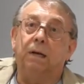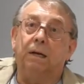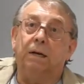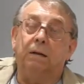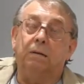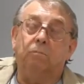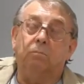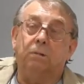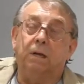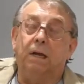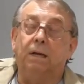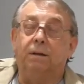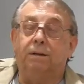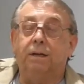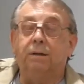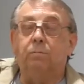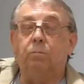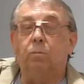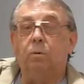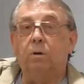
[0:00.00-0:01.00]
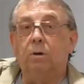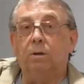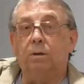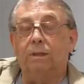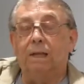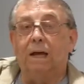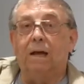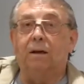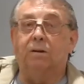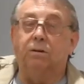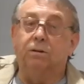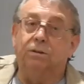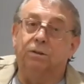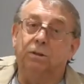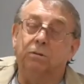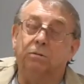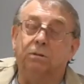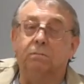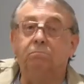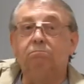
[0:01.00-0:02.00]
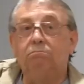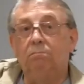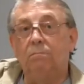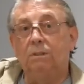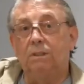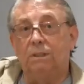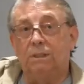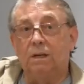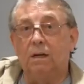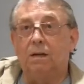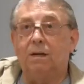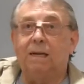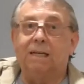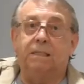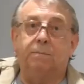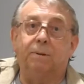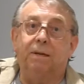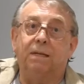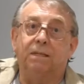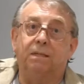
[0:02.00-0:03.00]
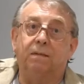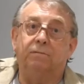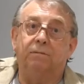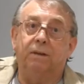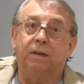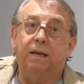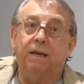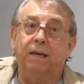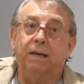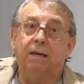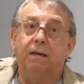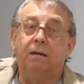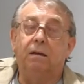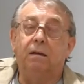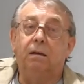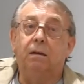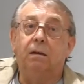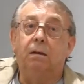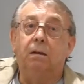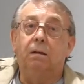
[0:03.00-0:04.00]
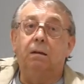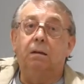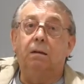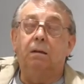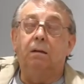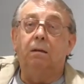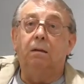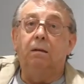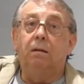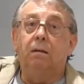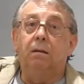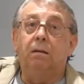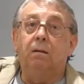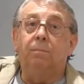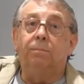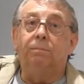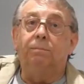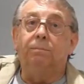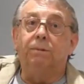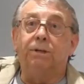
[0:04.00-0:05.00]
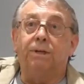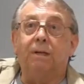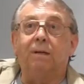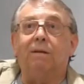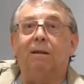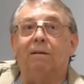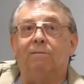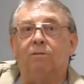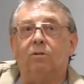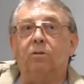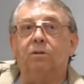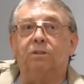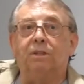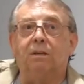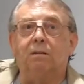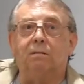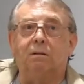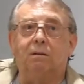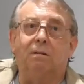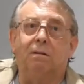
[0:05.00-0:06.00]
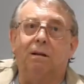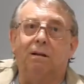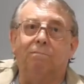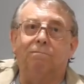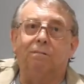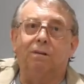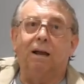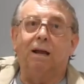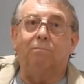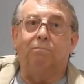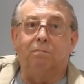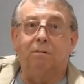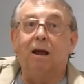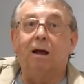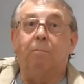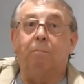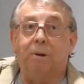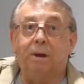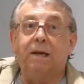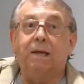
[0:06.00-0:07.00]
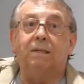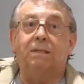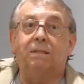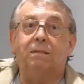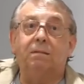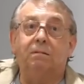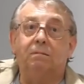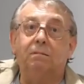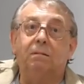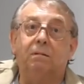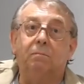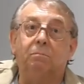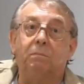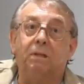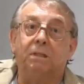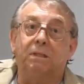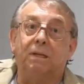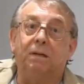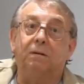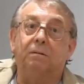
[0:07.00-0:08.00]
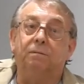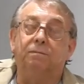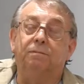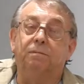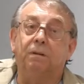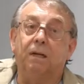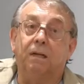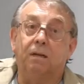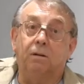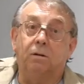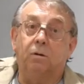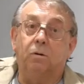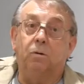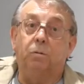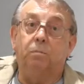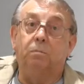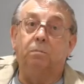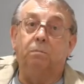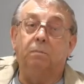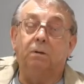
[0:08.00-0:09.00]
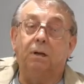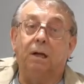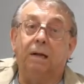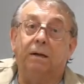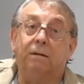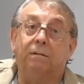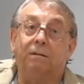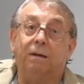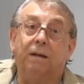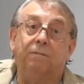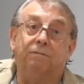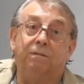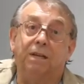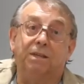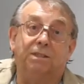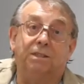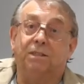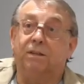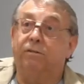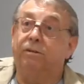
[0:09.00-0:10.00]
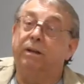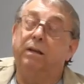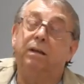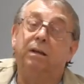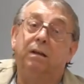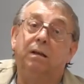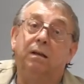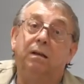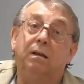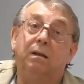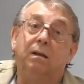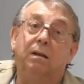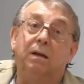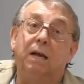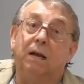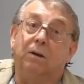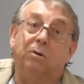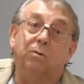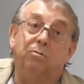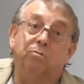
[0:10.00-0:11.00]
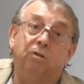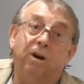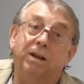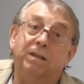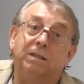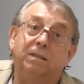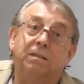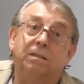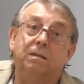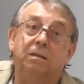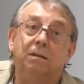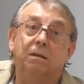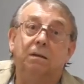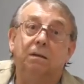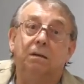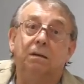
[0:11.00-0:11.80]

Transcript: And it did work that I could do certain aspects of care, but of course I paced myself at home, and if necessary I could rest.